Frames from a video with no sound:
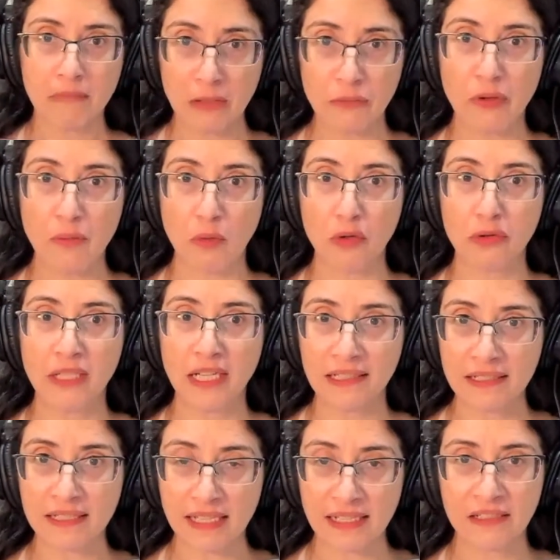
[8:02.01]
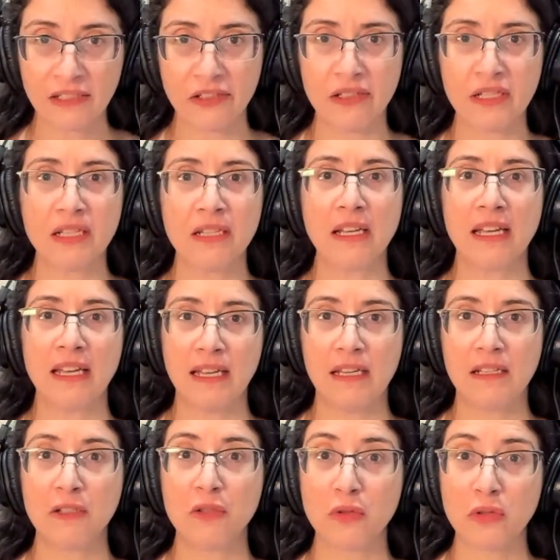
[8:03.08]
remote data centers
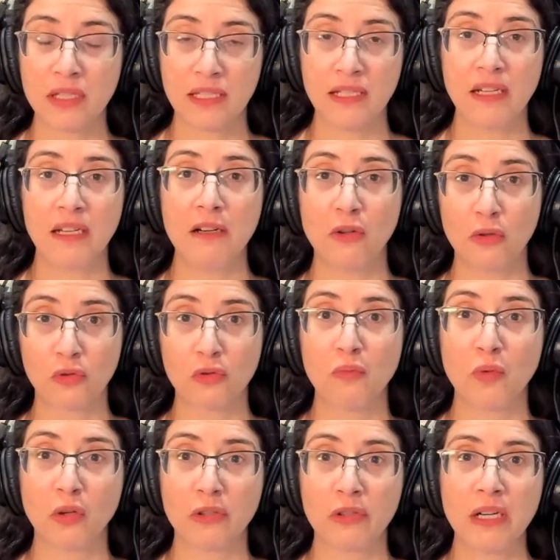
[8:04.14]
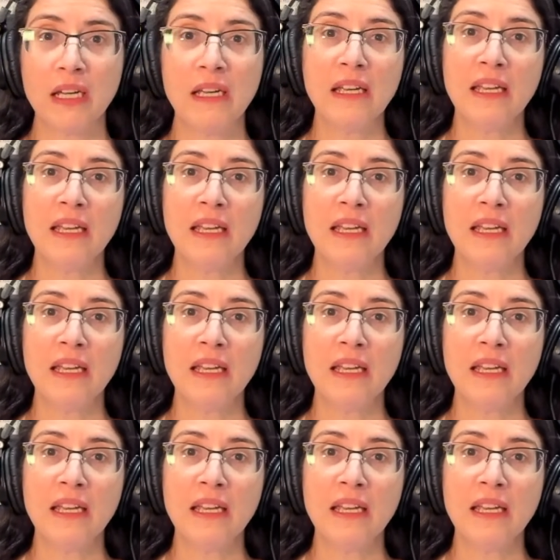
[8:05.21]
and you see a lot more